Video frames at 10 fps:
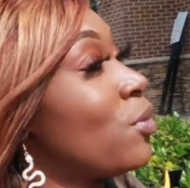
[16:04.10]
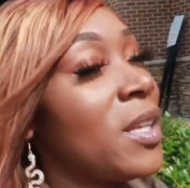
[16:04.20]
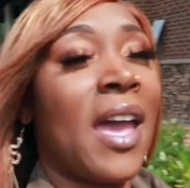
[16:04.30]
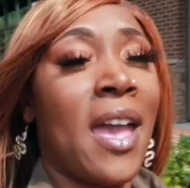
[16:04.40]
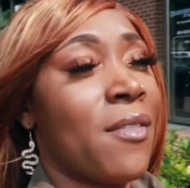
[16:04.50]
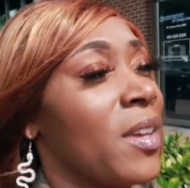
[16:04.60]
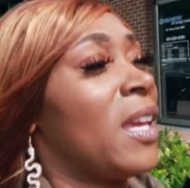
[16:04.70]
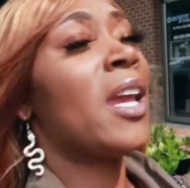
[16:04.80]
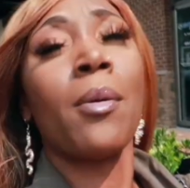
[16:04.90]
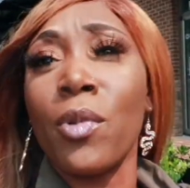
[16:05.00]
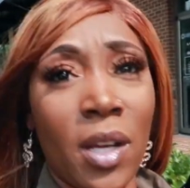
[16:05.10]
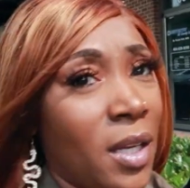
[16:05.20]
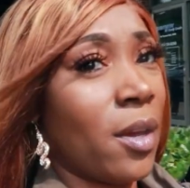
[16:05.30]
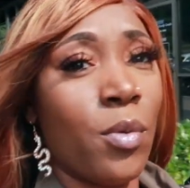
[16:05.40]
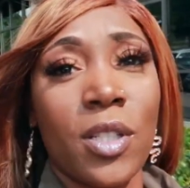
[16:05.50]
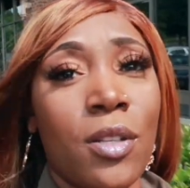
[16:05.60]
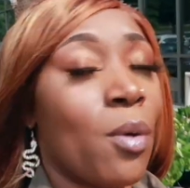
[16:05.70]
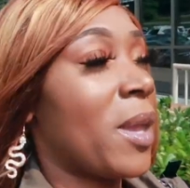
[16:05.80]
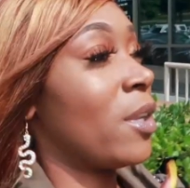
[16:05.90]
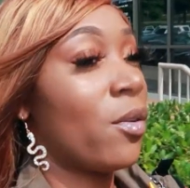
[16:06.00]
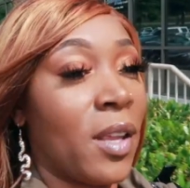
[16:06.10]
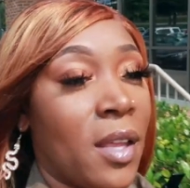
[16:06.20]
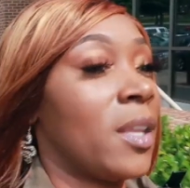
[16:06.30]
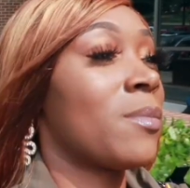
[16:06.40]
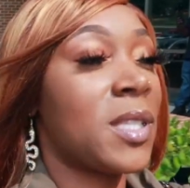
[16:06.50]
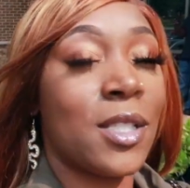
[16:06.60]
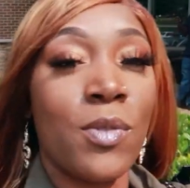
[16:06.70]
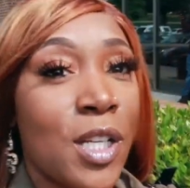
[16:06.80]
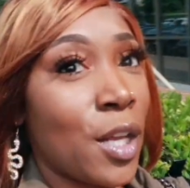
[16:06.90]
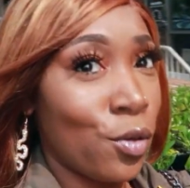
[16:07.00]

cannot have a camera in there, which don't make no damn sense. Which I